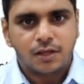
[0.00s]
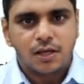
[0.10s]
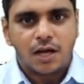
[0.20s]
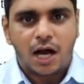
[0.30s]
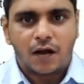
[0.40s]

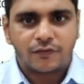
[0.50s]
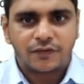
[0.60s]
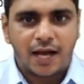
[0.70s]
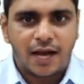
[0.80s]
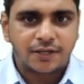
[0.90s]
However,
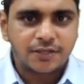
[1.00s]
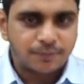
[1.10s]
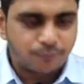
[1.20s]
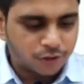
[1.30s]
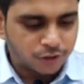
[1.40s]
the act is
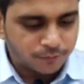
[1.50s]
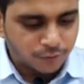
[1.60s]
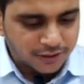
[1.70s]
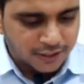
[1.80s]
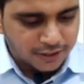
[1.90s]
reported to
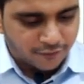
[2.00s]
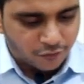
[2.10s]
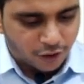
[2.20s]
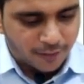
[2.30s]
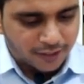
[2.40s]
police as a
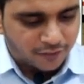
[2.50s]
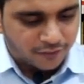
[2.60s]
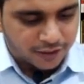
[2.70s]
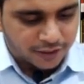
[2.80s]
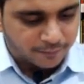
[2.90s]
fraud by the
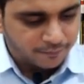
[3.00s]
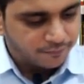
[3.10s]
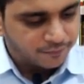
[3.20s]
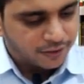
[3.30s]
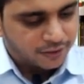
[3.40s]
victim,
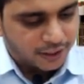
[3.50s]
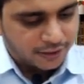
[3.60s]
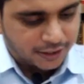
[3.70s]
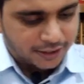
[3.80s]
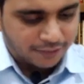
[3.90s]
then
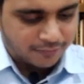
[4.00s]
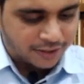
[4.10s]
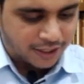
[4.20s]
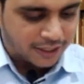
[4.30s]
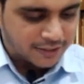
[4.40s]
it can be
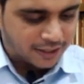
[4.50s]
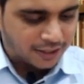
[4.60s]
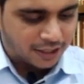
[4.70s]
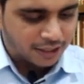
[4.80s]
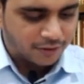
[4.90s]
tried as a
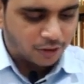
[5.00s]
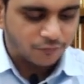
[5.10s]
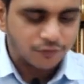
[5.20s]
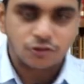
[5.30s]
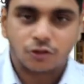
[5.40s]
criminal
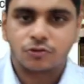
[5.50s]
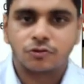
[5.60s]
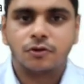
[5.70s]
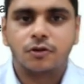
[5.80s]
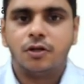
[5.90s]
offense
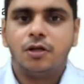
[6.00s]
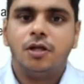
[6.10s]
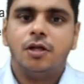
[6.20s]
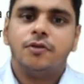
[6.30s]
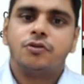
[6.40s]
also.
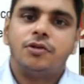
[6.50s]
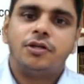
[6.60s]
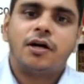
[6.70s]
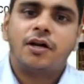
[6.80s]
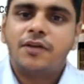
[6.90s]
So
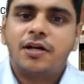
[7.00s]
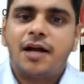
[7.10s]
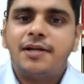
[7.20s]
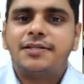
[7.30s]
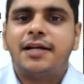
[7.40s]
here we
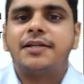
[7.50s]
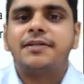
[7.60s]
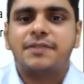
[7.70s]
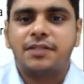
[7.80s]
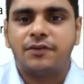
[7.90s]
can't say it is
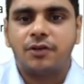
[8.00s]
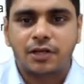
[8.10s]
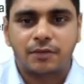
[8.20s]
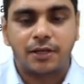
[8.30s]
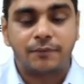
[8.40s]
a civil or
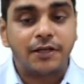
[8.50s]
criminal, it will